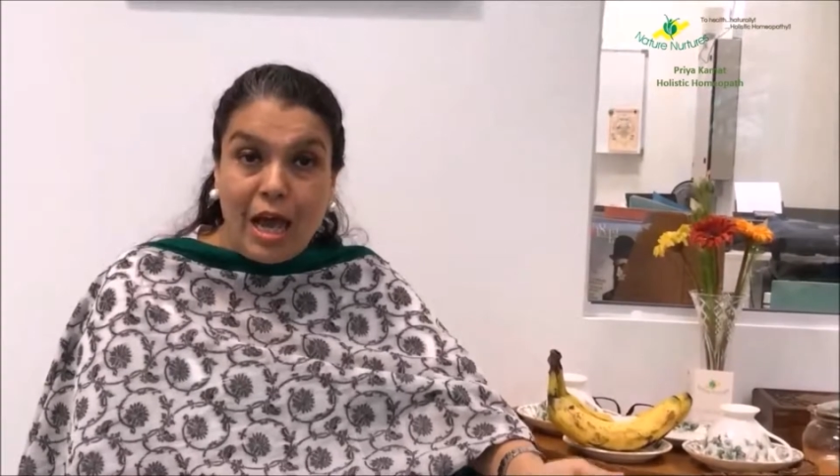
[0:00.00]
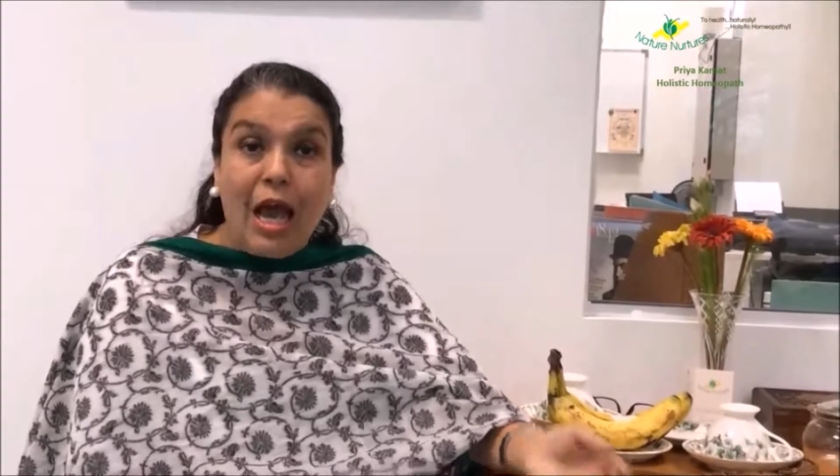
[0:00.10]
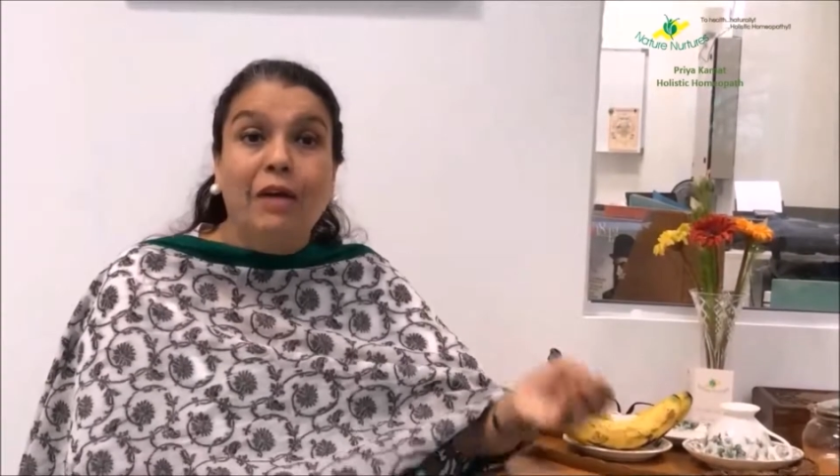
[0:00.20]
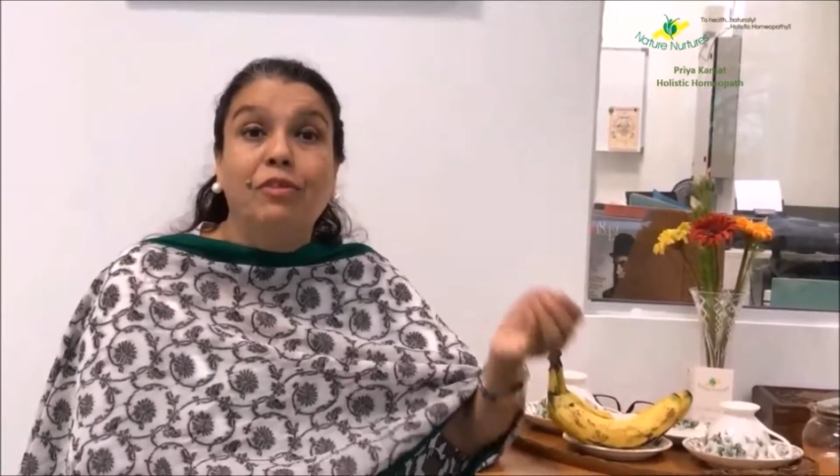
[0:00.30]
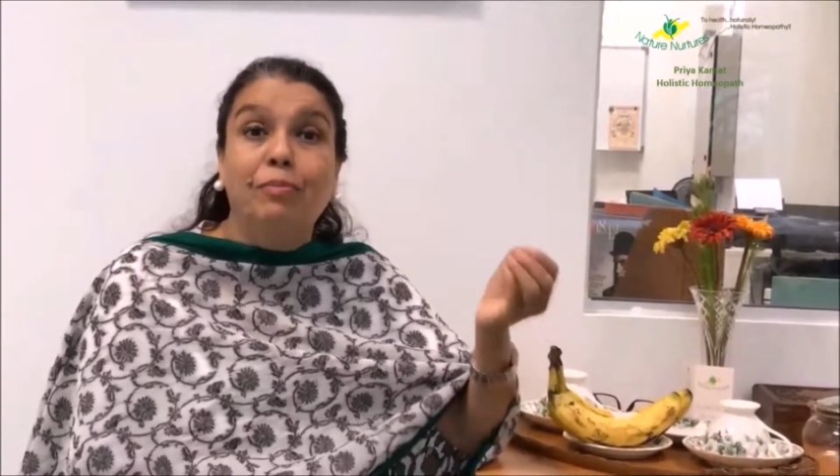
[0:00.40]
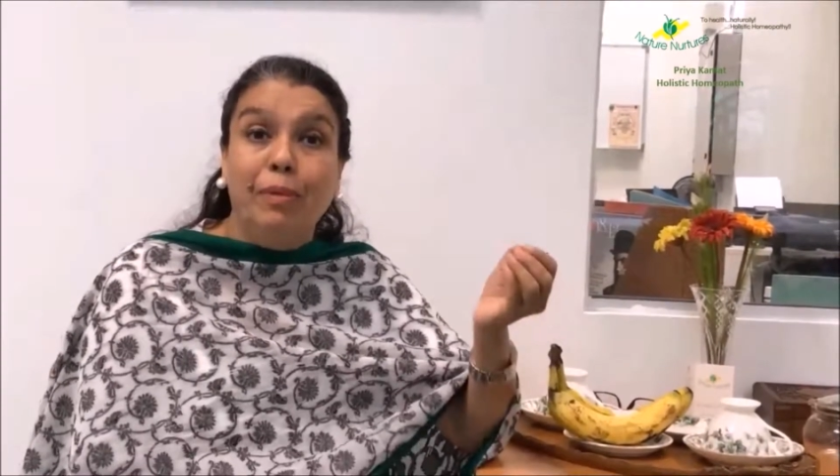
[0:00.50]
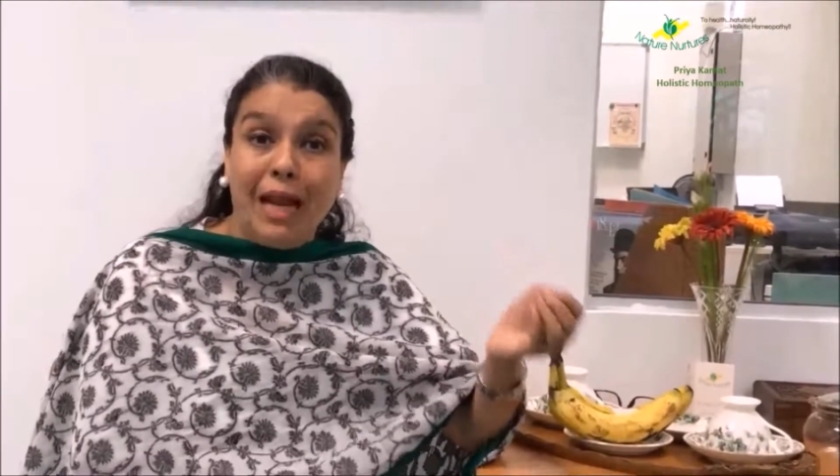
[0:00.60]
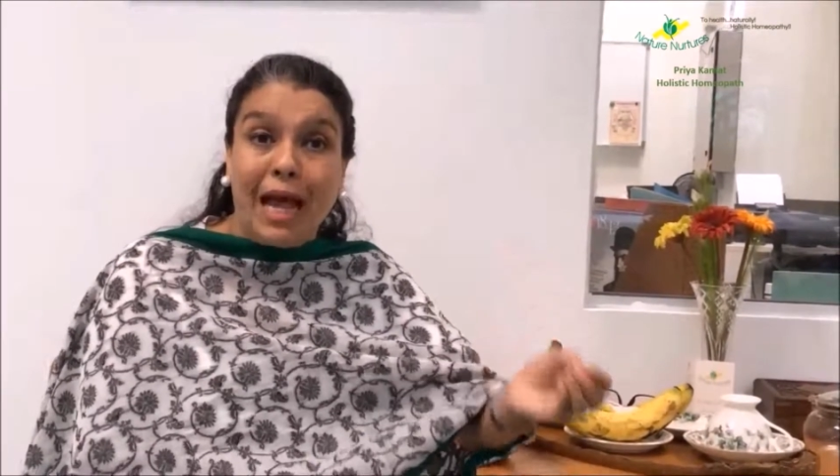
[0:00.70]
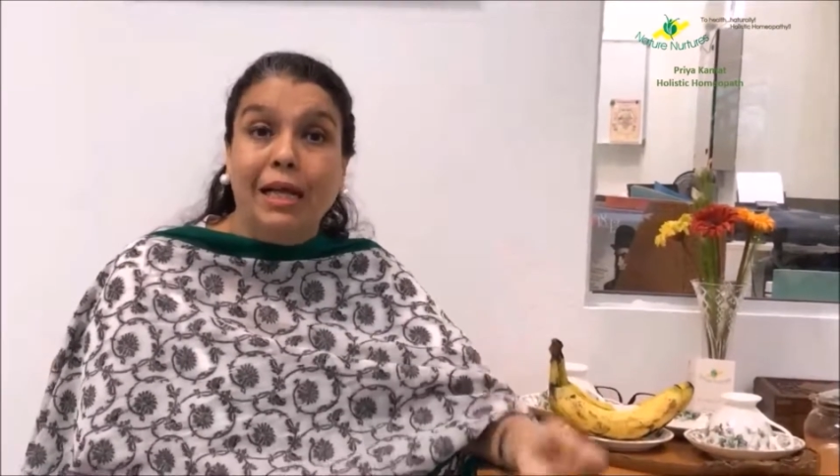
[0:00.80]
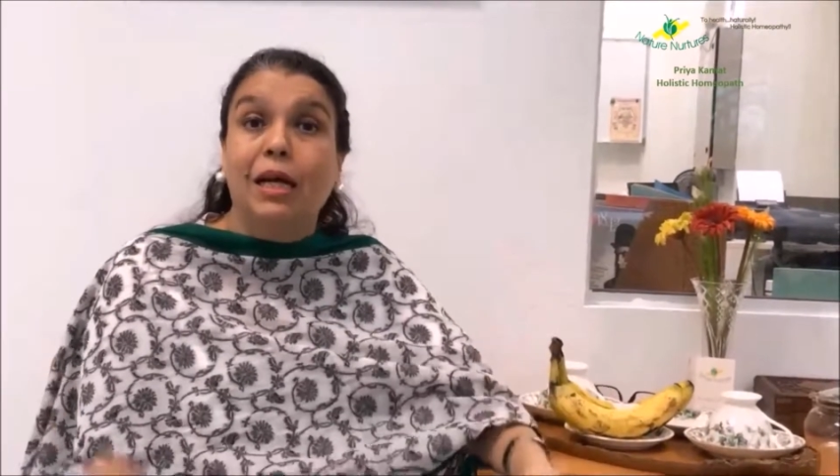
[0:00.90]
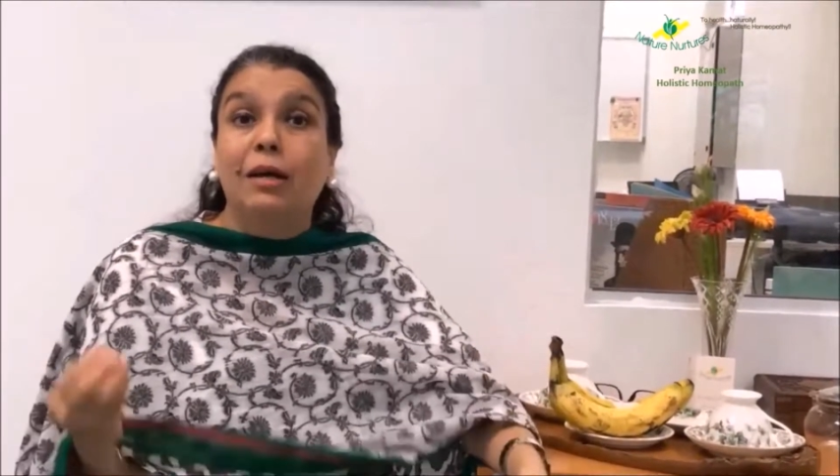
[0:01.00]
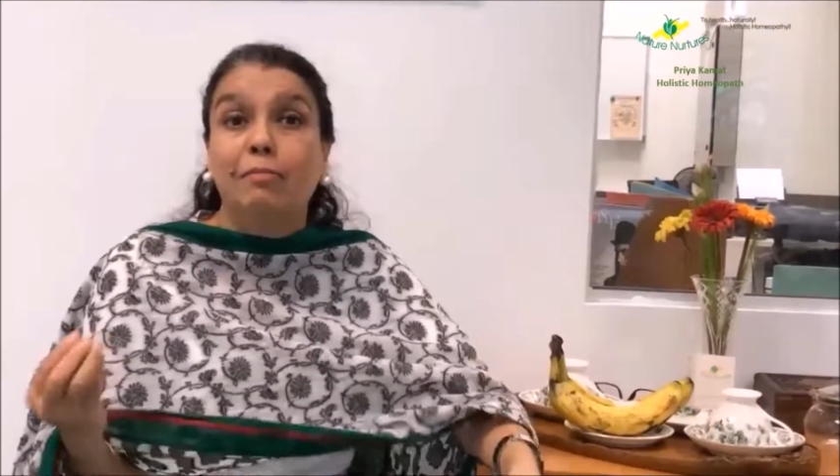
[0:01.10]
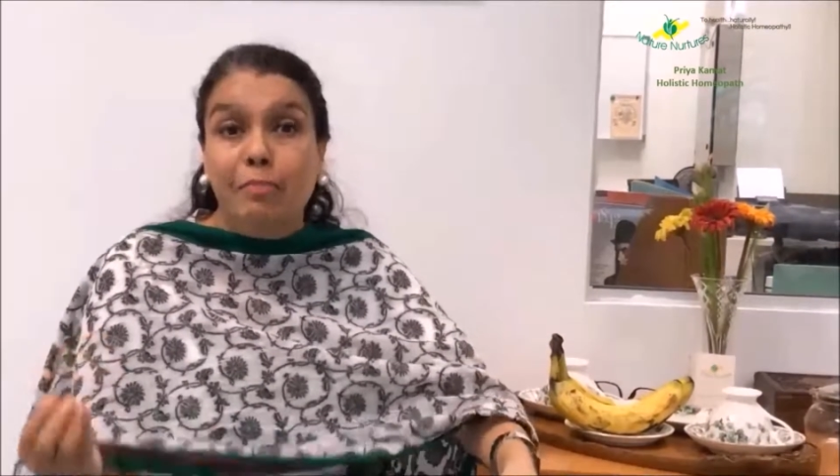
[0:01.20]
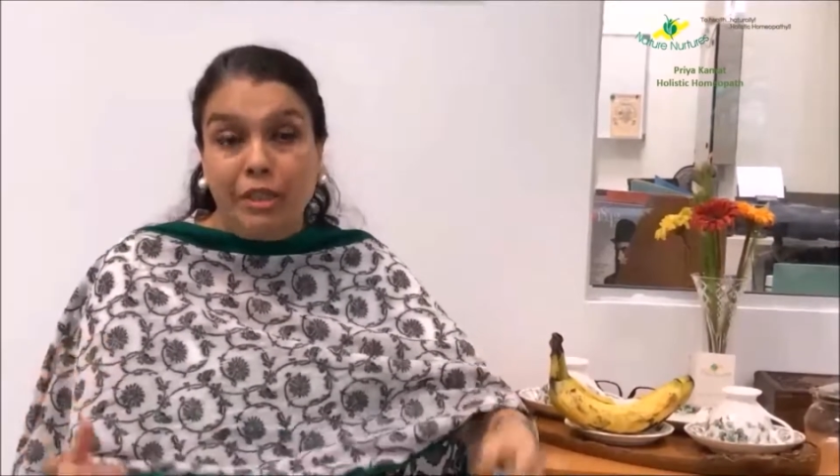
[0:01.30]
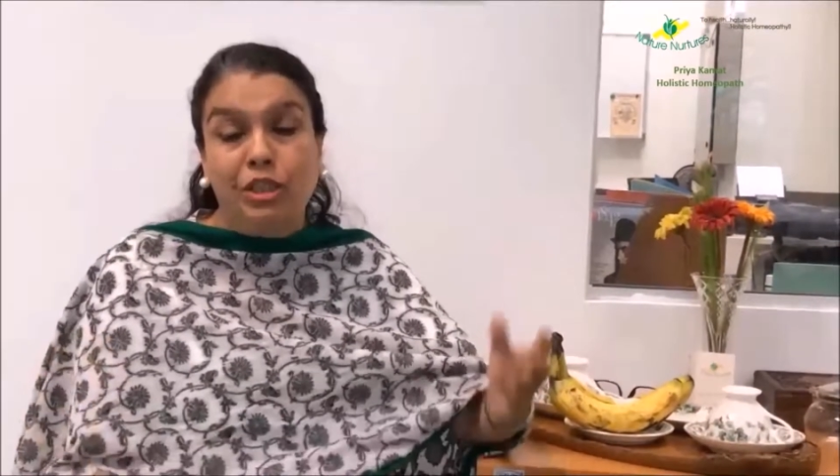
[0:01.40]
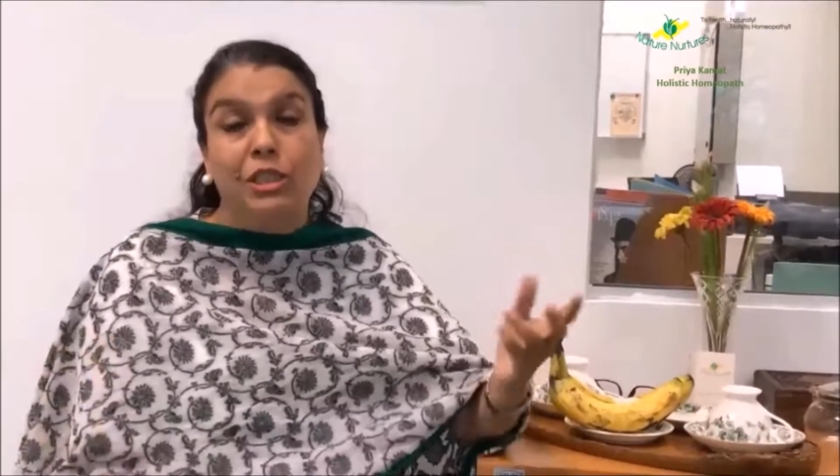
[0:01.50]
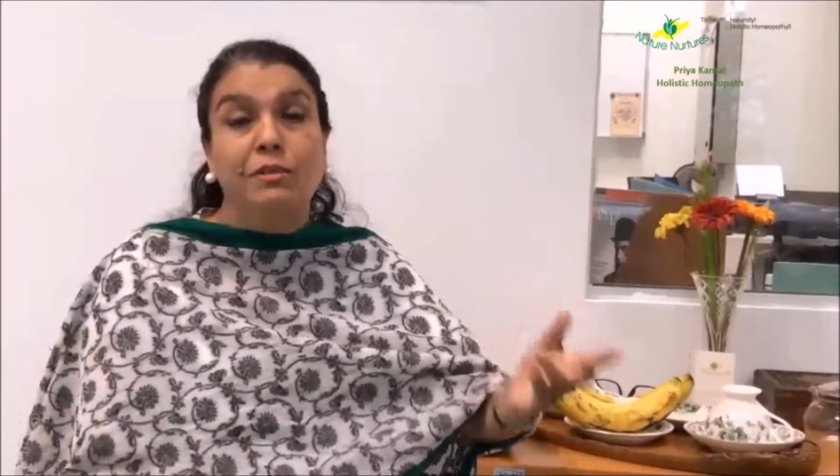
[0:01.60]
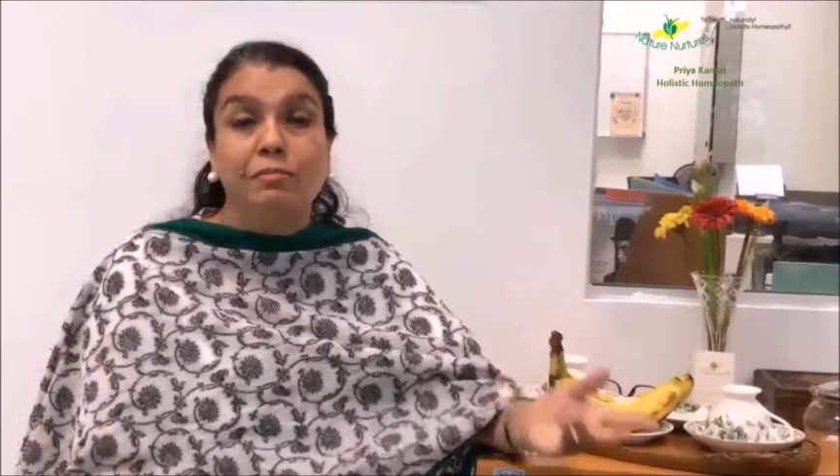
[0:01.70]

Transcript: have a black mushy